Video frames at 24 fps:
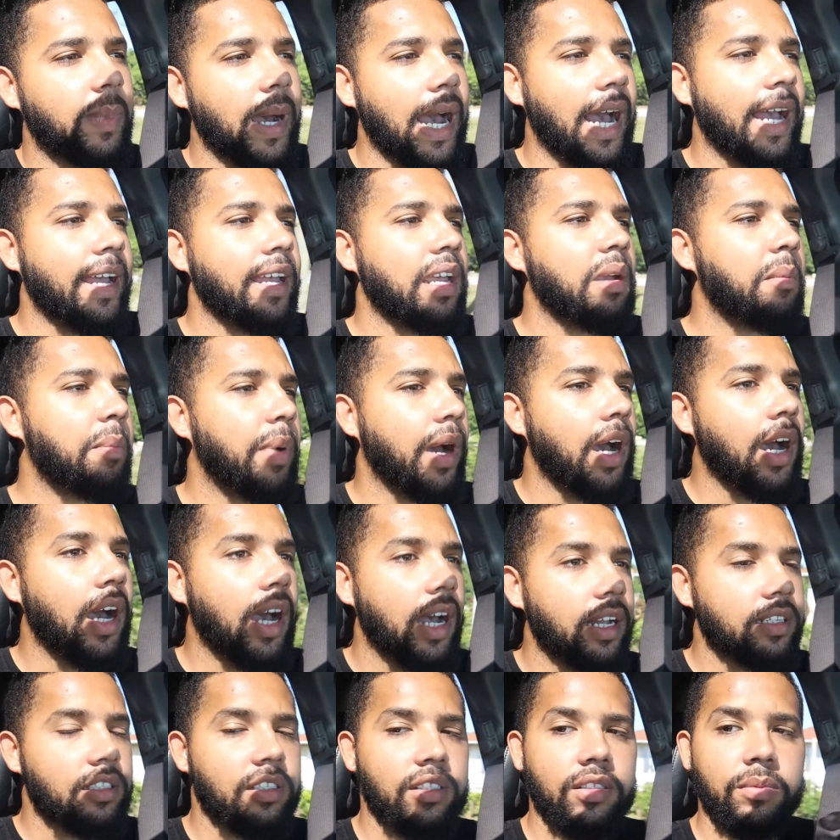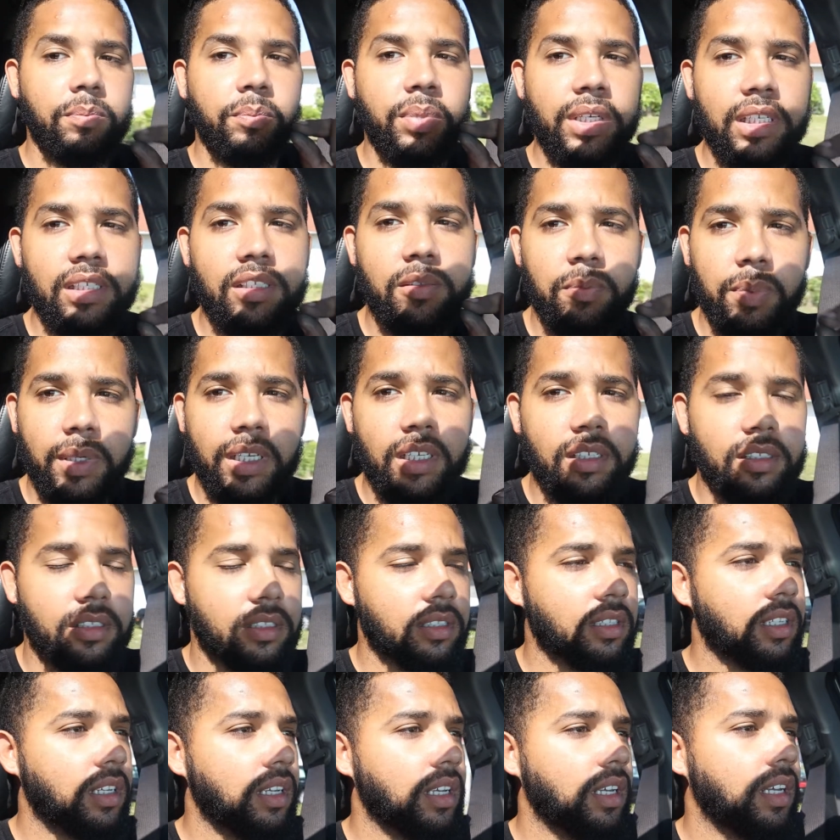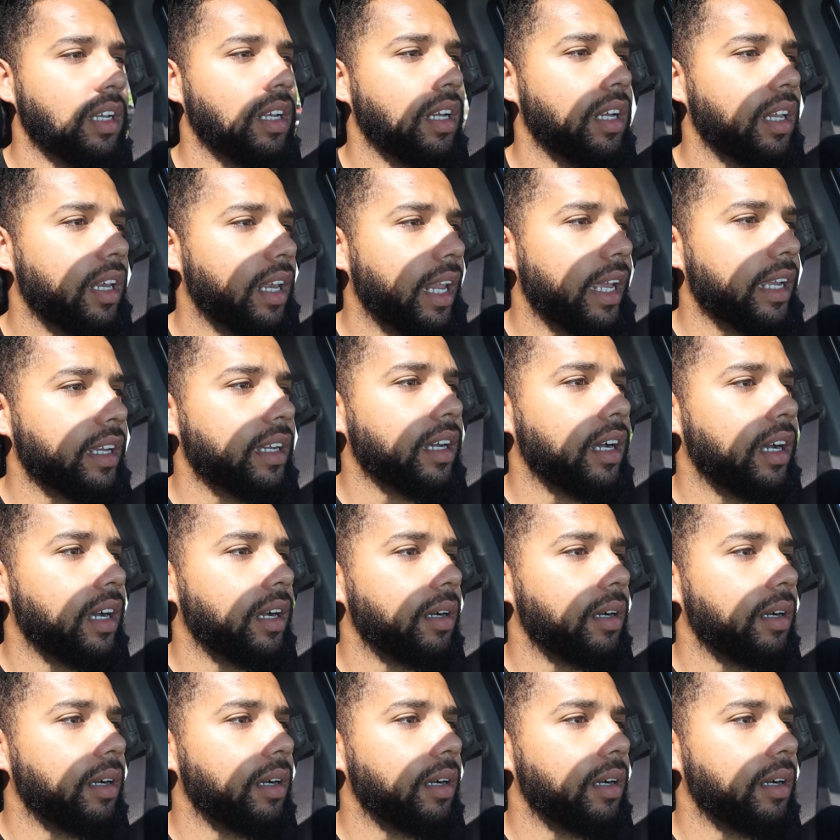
buying parts piece. Like